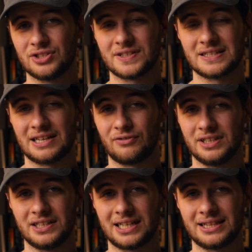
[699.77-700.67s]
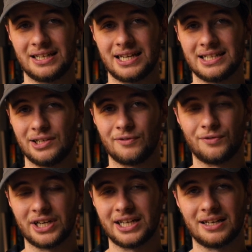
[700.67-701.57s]
just because I really like the idea
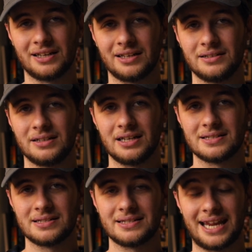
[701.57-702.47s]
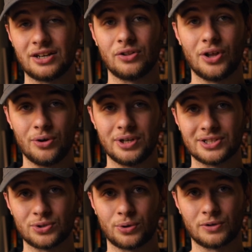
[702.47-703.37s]
of reading a standalone
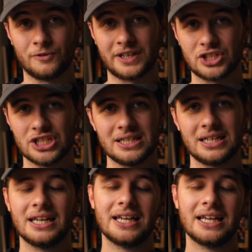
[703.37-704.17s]
historical fiction.